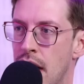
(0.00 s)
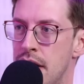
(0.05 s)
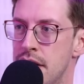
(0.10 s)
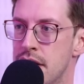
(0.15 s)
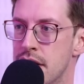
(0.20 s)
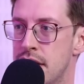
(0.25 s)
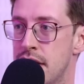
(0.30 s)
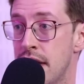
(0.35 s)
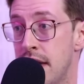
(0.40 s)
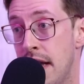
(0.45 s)
I
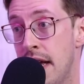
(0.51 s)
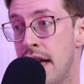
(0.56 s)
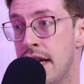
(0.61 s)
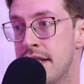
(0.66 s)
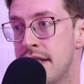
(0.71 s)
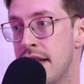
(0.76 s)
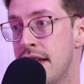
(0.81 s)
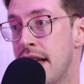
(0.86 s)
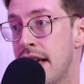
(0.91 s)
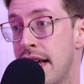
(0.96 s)
just
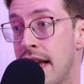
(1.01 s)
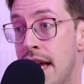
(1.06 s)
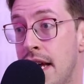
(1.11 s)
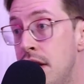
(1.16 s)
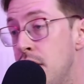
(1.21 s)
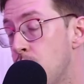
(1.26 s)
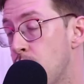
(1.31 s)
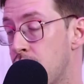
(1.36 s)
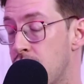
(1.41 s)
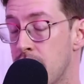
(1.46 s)
said like, hey,
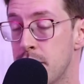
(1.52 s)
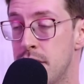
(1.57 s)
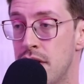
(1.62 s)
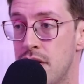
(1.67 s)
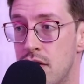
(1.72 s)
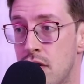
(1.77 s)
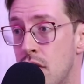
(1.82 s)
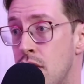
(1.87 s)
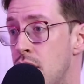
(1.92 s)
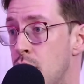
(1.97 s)
do you want to come
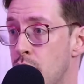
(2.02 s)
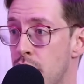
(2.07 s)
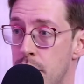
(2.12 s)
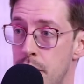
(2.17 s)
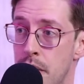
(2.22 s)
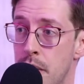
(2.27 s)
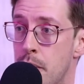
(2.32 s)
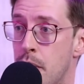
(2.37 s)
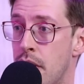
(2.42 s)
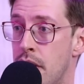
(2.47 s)
see the show? Do you want
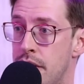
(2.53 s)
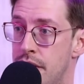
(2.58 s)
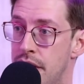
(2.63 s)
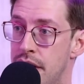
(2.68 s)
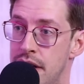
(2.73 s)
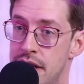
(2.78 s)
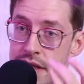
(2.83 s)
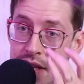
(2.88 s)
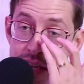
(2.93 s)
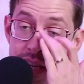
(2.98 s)
to be a part of
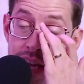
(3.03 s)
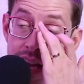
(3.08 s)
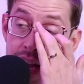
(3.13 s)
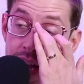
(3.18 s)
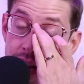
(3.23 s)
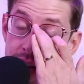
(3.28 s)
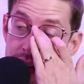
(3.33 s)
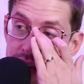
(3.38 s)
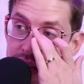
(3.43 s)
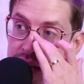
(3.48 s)
it? And he's like,
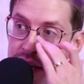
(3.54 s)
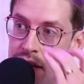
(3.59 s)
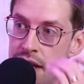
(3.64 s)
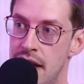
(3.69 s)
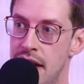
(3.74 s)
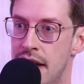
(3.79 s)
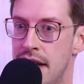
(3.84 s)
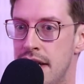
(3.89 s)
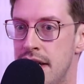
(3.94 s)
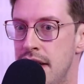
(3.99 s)
yeah.
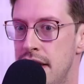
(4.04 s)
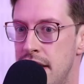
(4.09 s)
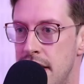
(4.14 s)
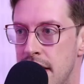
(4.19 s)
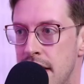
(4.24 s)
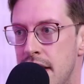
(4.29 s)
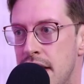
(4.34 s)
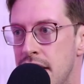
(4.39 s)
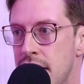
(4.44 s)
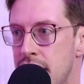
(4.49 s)
And he
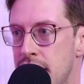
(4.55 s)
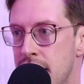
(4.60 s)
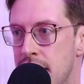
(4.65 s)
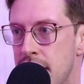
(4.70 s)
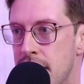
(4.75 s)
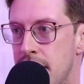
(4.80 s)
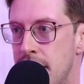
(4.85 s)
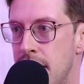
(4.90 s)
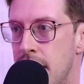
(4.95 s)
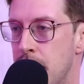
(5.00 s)
did, and
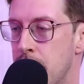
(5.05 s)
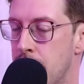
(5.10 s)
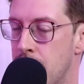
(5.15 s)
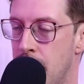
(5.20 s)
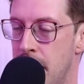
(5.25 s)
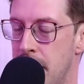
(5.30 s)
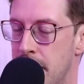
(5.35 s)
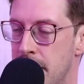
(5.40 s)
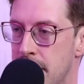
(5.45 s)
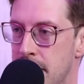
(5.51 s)
they were great,